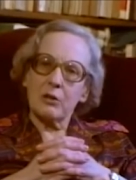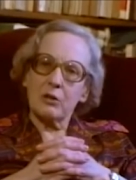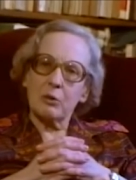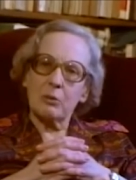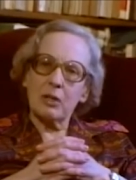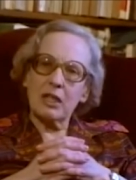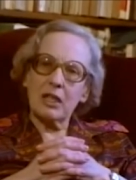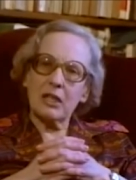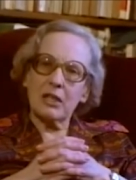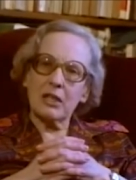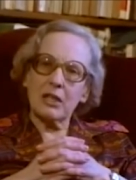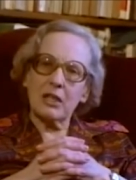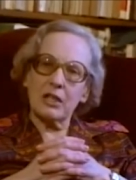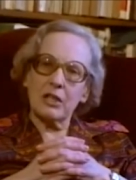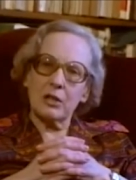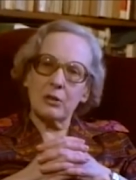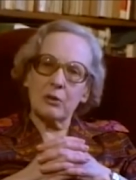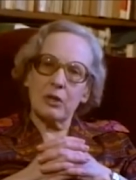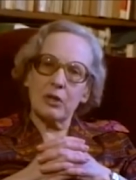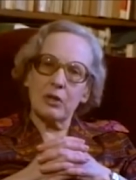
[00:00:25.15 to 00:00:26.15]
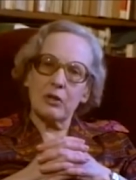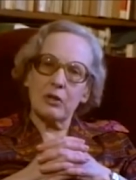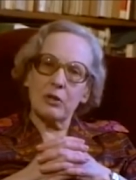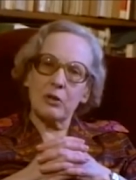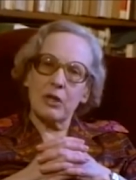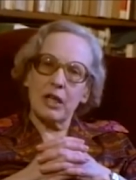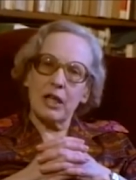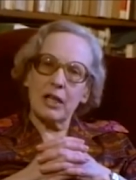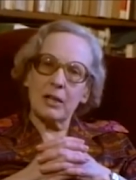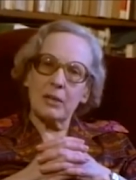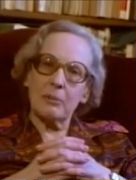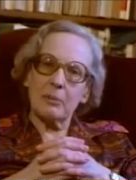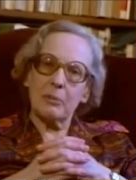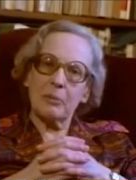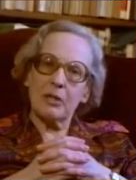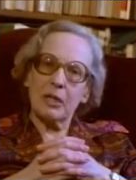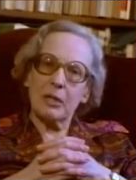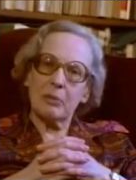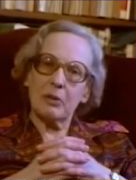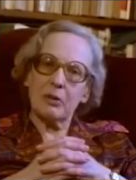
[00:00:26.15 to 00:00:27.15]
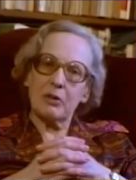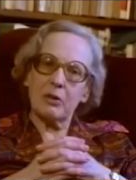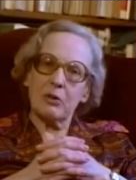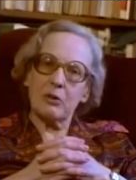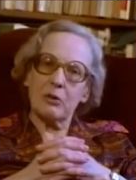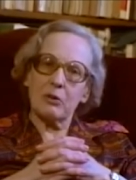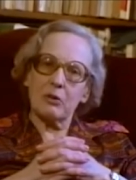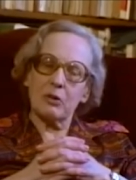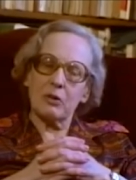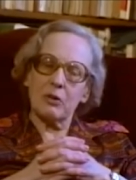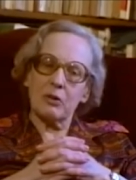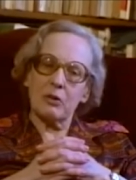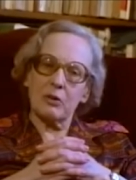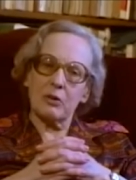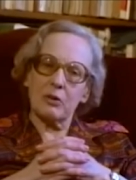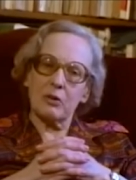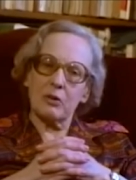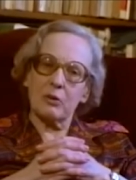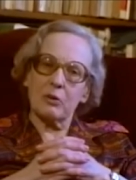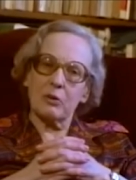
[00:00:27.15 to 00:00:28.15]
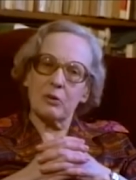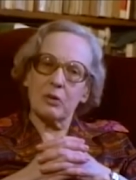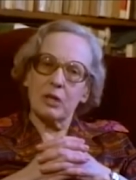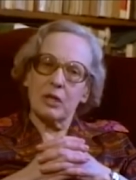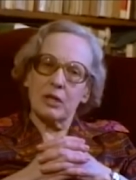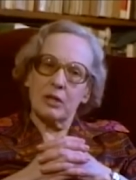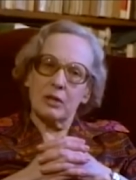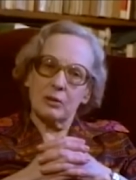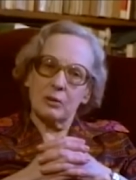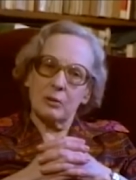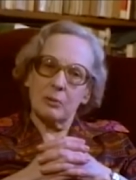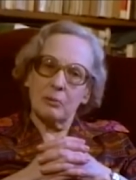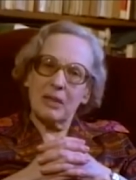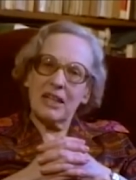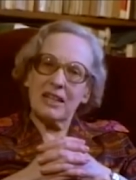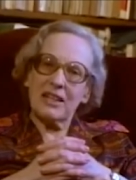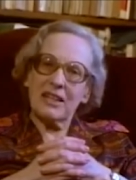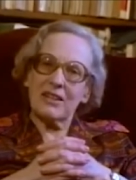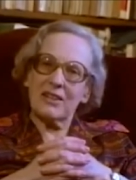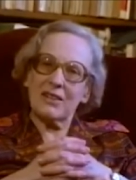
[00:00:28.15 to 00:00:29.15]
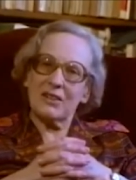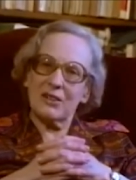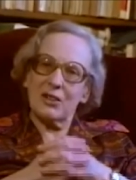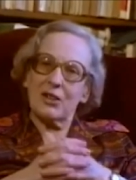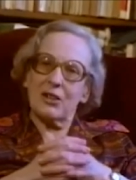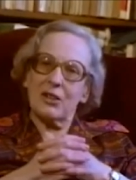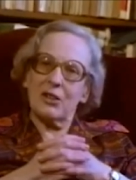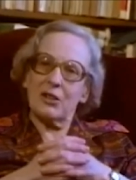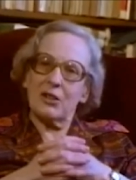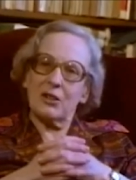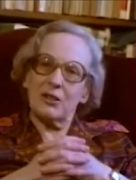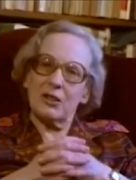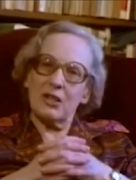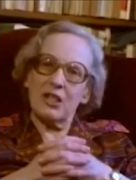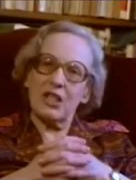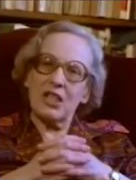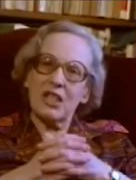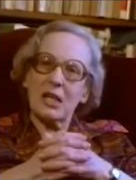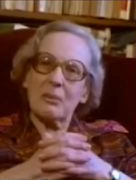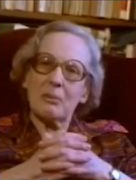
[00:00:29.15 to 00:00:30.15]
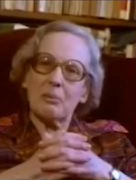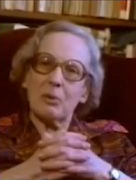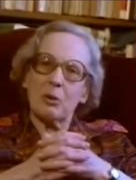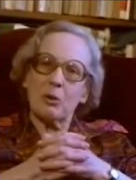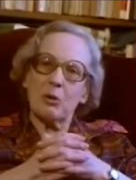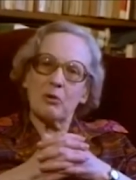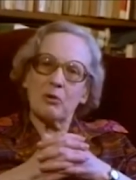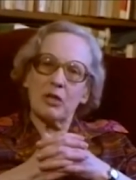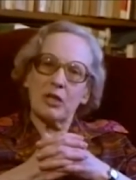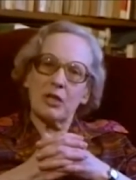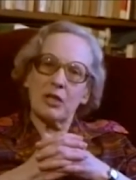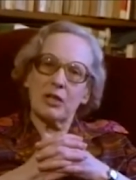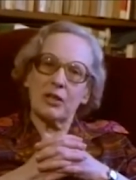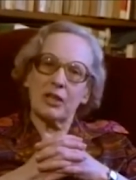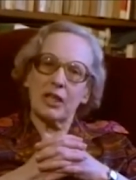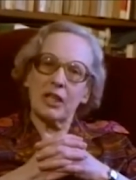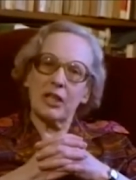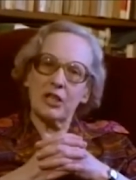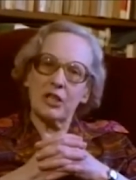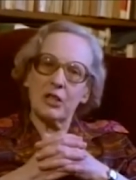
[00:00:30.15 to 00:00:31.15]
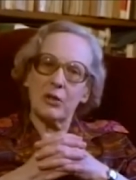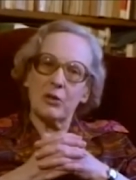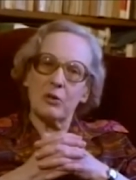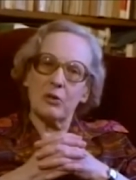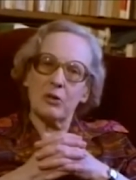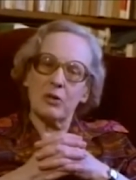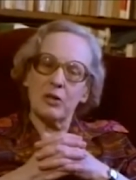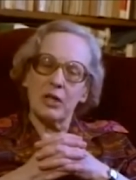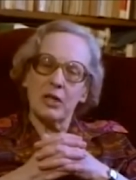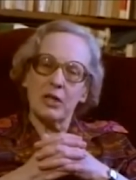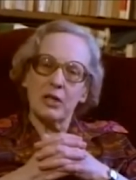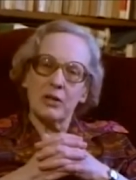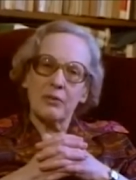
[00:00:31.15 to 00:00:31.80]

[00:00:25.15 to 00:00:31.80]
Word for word: to make a ritual to help people to to to make the the step over the threshold.